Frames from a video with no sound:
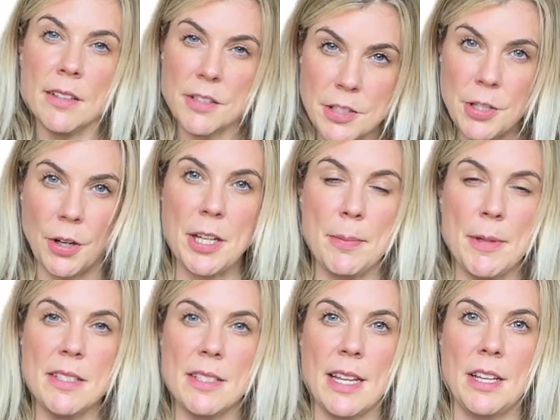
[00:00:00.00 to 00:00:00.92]

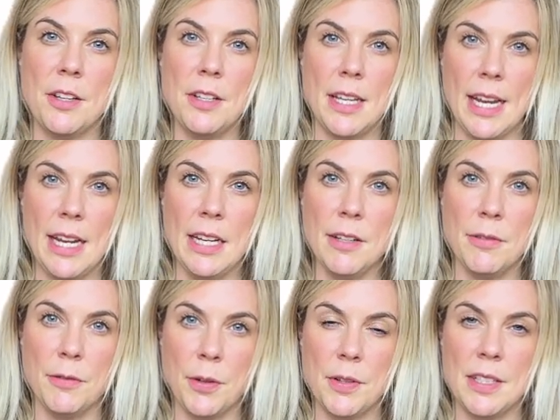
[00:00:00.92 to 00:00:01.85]
documents that you need
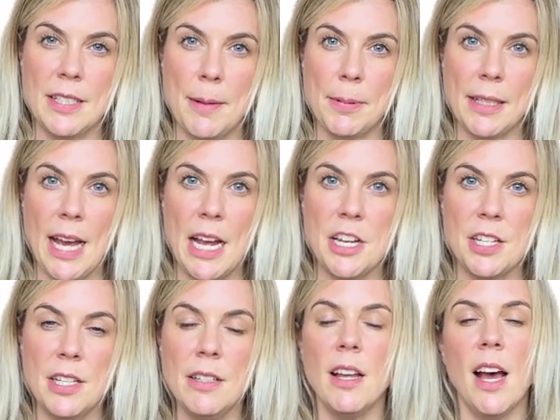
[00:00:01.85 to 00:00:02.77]
for this
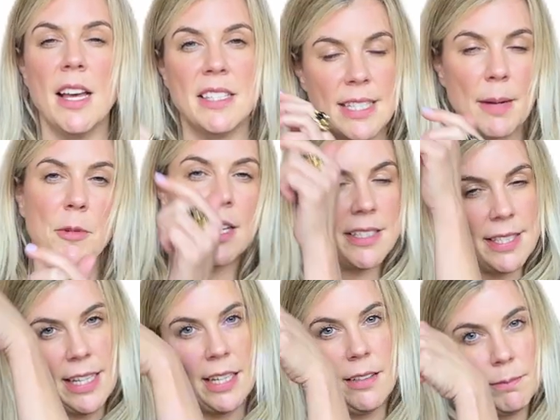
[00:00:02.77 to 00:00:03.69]
application are summarized
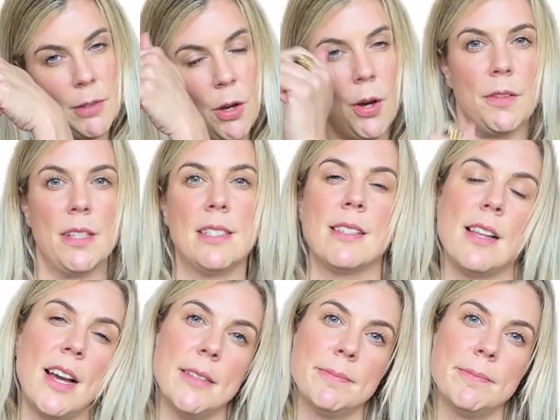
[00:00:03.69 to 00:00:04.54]
here on this slide.